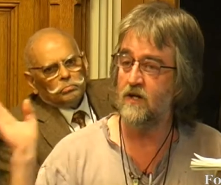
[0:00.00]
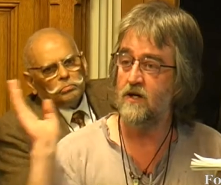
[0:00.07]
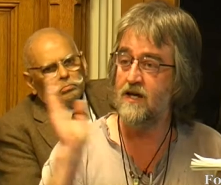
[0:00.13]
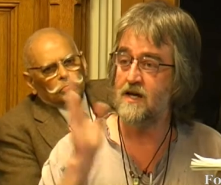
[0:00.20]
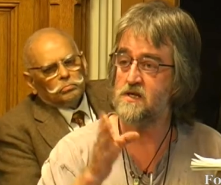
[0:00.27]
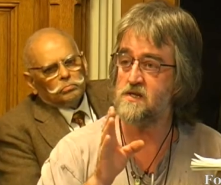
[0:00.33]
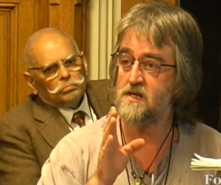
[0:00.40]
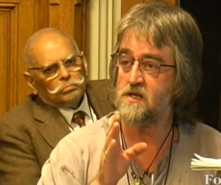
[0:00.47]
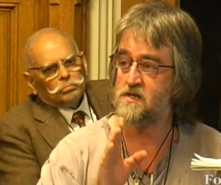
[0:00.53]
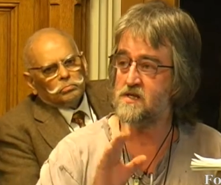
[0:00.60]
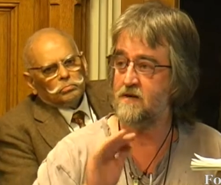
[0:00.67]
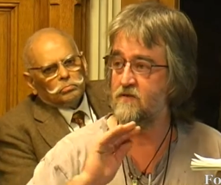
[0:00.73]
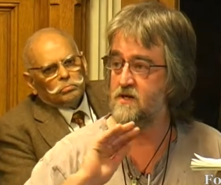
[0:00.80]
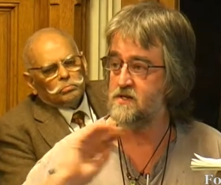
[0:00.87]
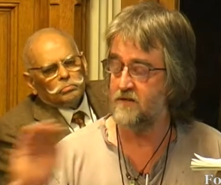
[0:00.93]
Speaker 1: going to get six
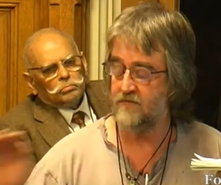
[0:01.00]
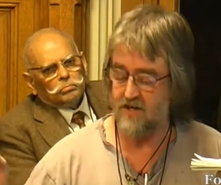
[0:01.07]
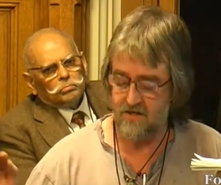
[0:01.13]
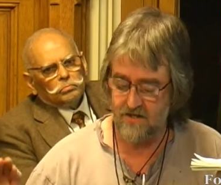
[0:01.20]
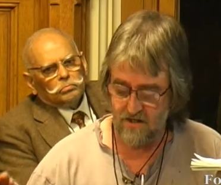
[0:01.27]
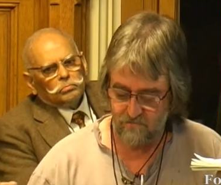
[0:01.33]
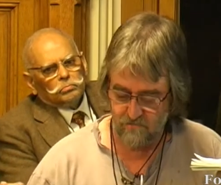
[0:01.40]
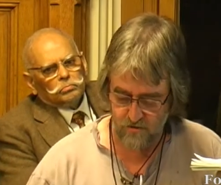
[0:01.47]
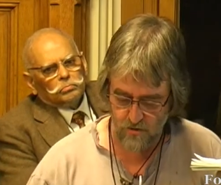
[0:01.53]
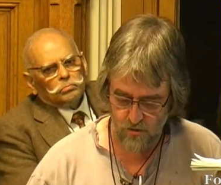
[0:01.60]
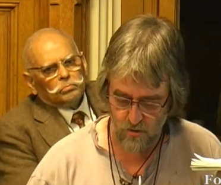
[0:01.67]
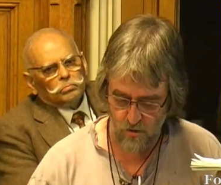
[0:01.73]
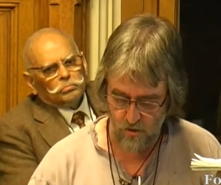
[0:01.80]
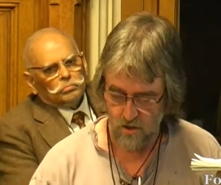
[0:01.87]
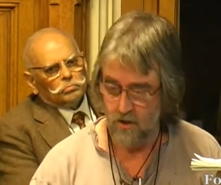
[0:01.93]
sieverts and they're dead for sure.